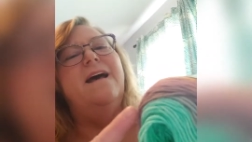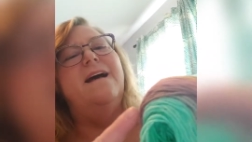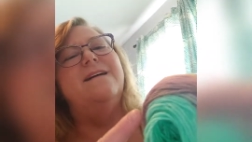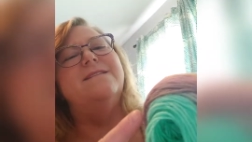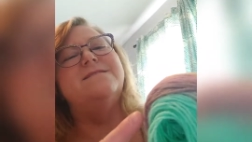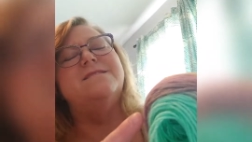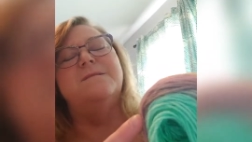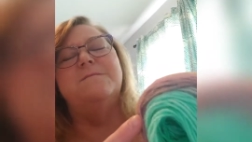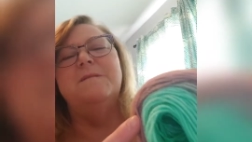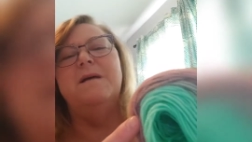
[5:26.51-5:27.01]
and
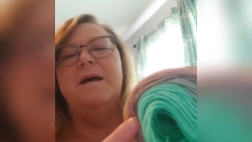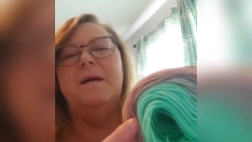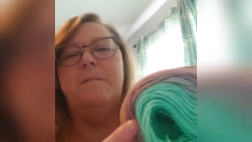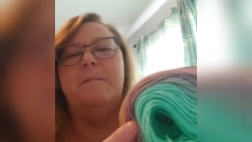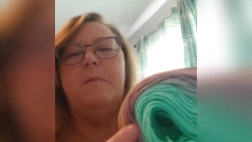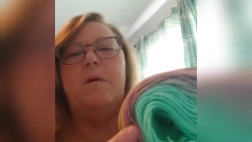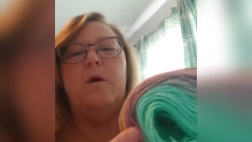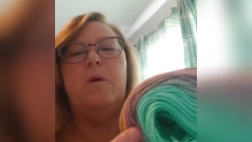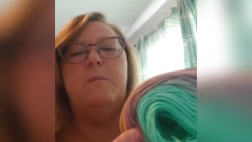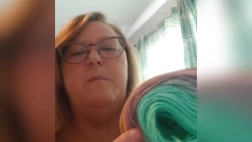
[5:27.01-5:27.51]
some like
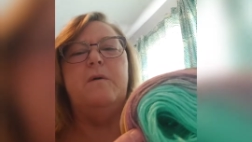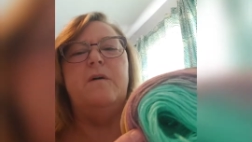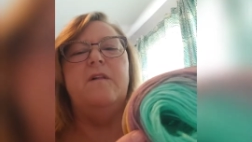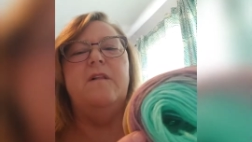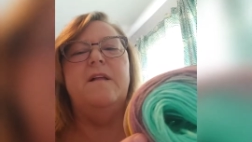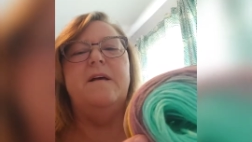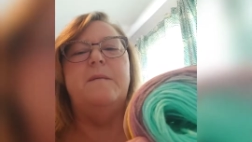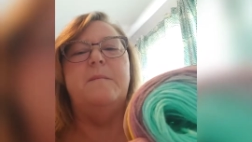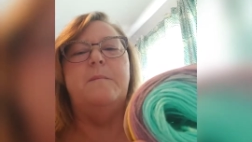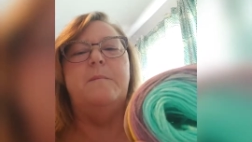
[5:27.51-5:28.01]

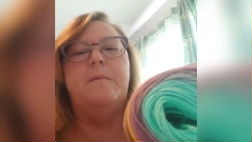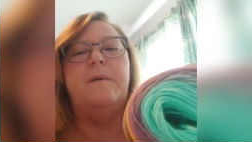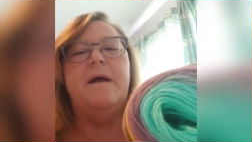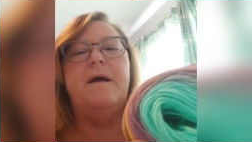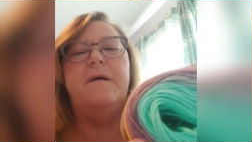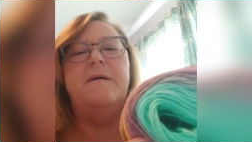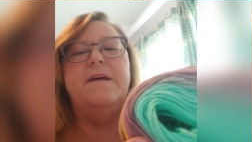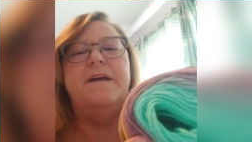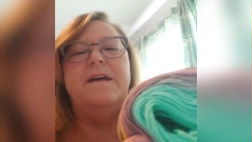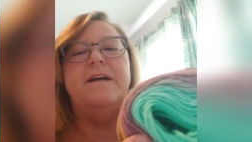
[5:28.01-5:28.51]
purple and
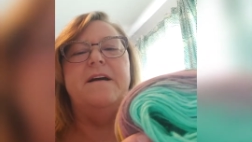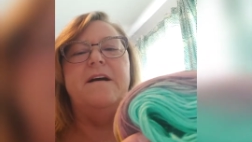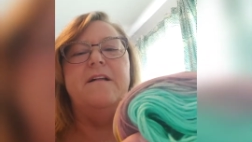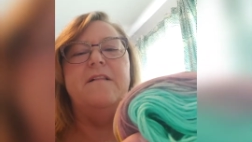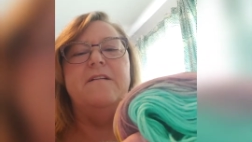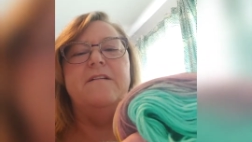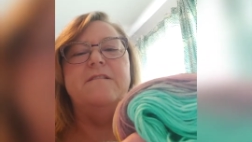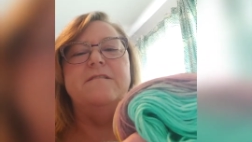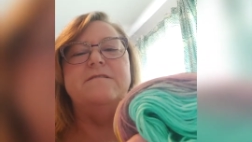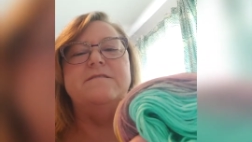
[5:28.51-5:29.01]
browny
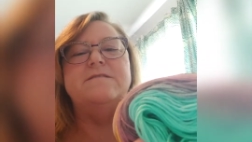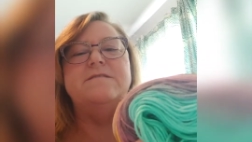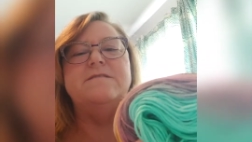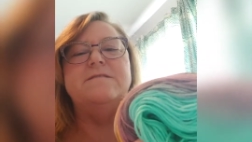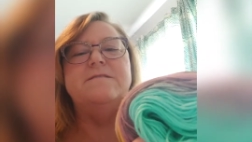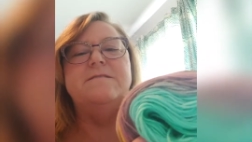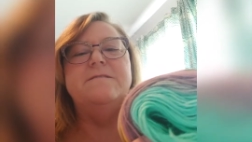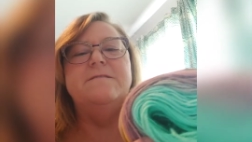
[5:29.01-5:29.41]
colors.